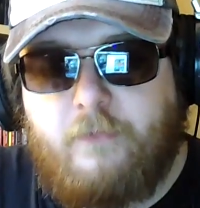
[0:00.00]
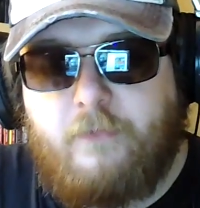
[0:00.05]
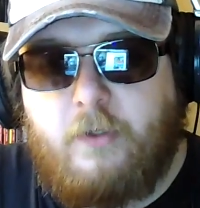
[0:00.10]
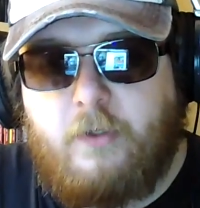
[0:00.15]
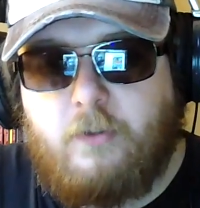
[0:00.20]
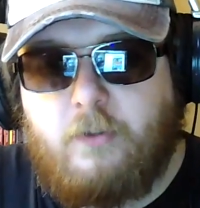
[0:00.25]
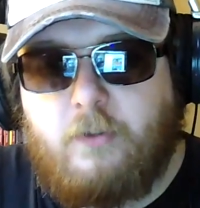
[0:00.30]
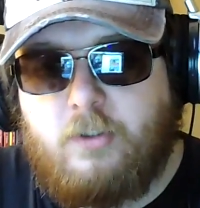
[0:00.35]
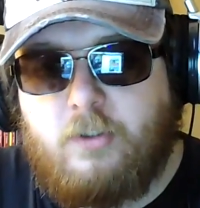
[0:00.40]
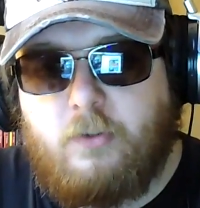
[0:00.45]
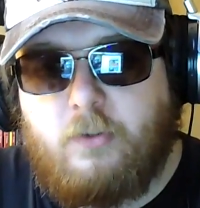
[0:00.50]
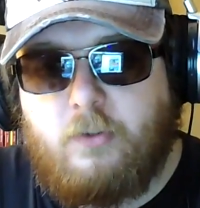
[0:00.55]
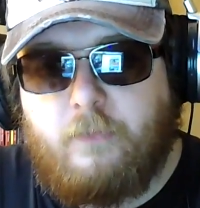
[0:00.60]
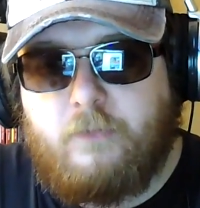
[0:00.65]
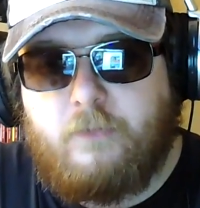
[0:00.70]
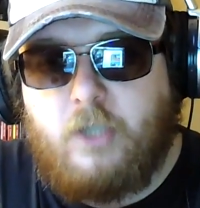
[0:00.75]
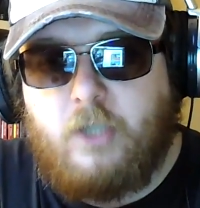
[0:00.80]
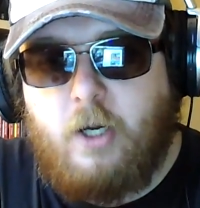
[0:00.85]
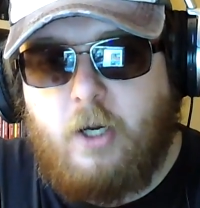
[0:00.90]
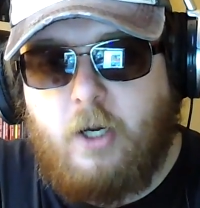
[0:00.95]
Huge
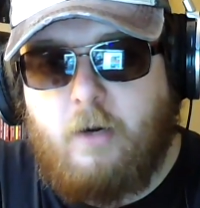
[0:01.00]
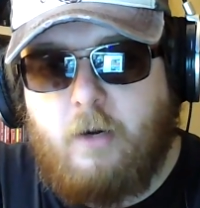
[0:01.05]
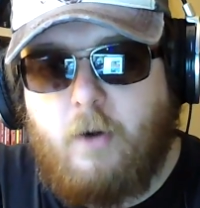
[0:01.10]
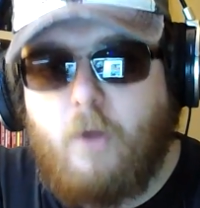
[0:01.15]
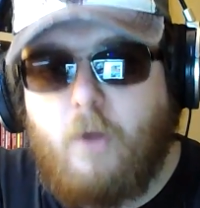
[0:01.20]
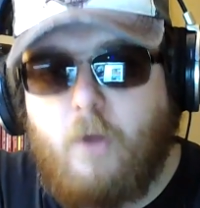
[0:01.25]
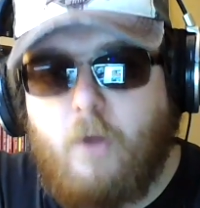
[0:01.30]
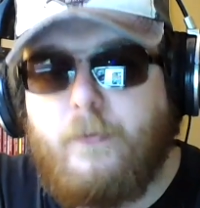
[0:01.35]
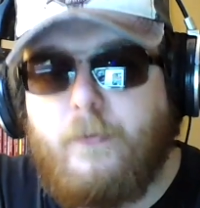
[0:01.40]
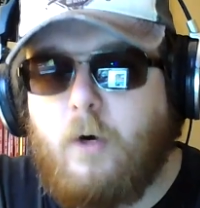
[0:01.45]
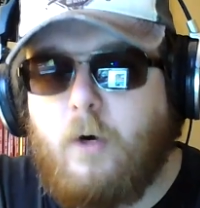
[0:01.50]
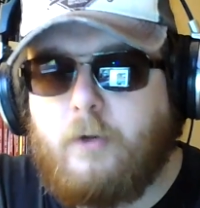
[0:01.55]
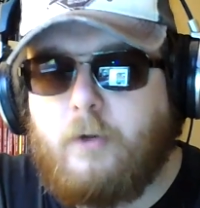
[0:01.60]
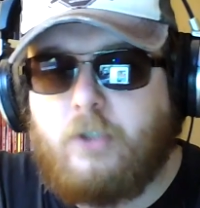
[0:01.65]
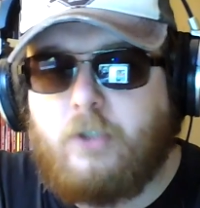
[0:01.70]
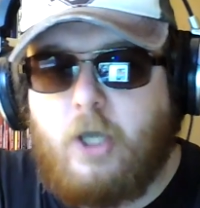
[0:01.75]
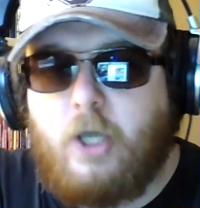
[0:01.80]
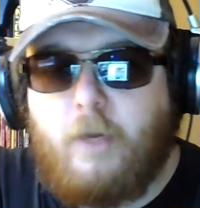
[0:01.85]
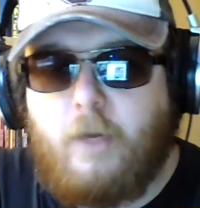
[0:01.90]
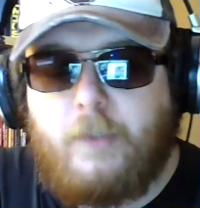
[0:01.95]
sort of open
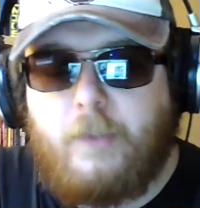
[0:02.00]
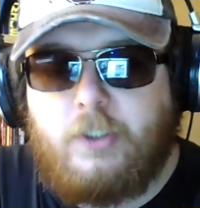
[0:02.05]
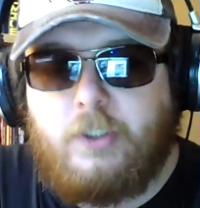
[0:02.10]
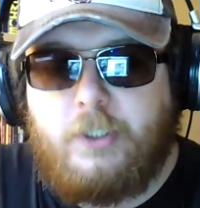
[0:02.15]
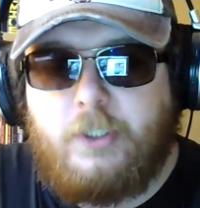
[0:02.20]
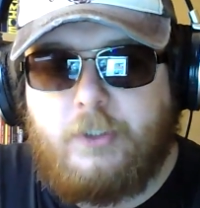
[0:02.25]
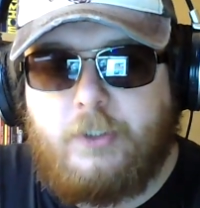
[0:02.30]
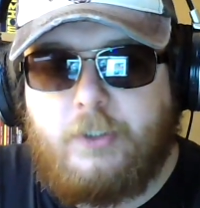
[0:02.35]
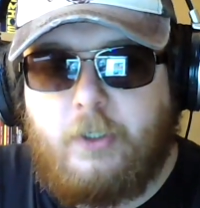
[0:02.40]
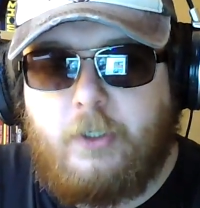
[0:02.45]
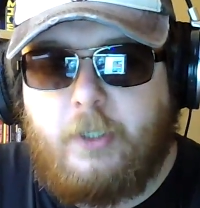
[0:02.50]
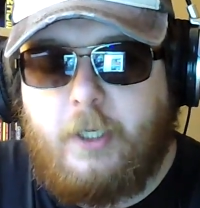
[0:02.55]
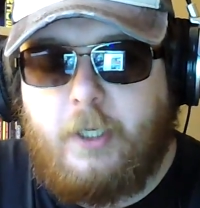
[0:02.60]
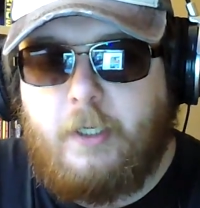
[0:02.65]
world JRPGs, aren't they?